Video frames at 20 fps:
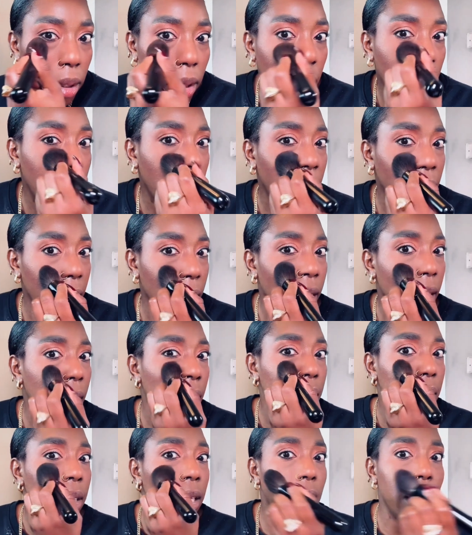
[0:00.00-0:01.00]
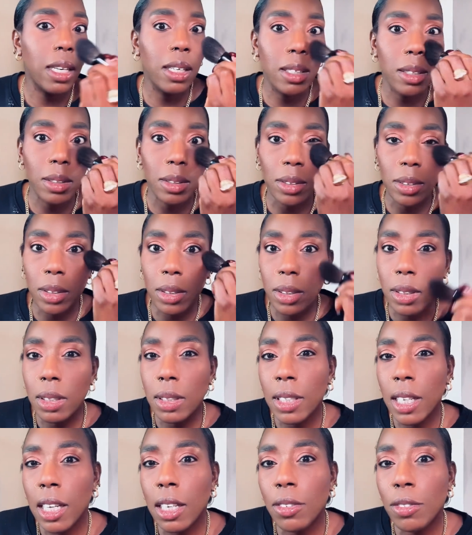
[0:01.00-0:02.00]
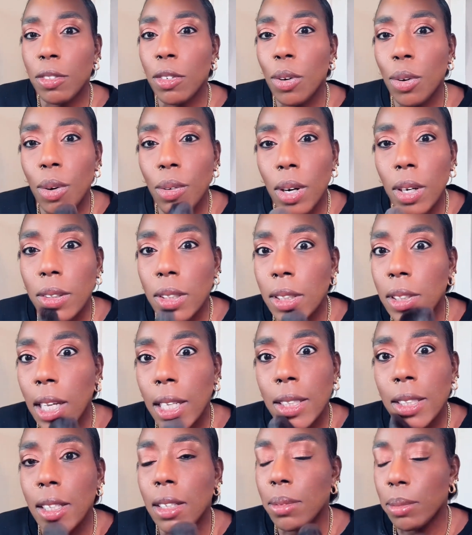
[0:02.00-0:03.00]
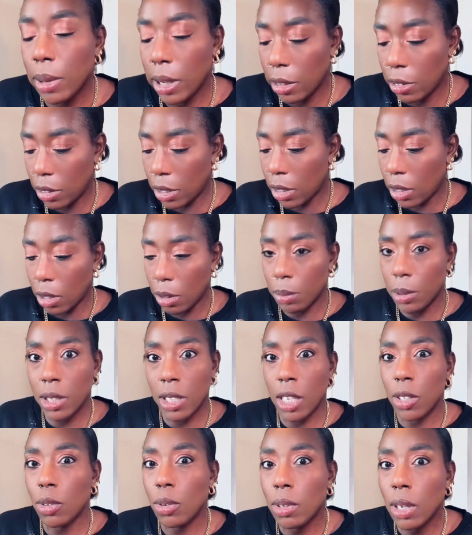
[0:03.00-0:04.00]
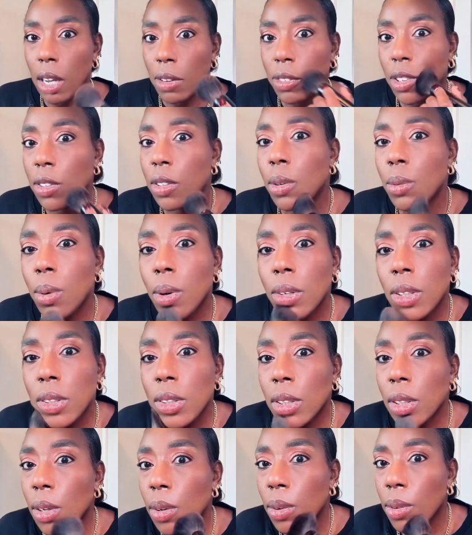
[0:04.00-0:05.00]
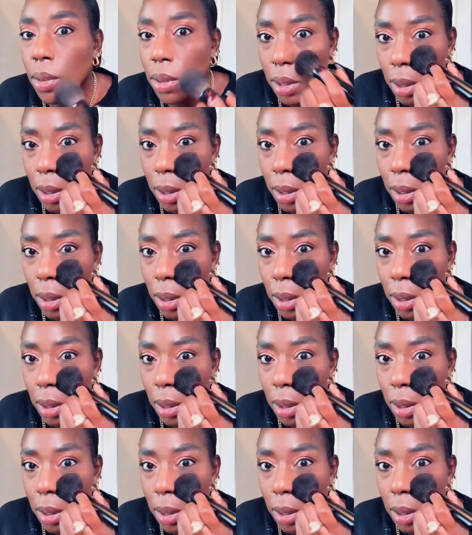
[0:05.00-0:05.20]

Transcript: Like their need for setting my, because I don't have other ones, so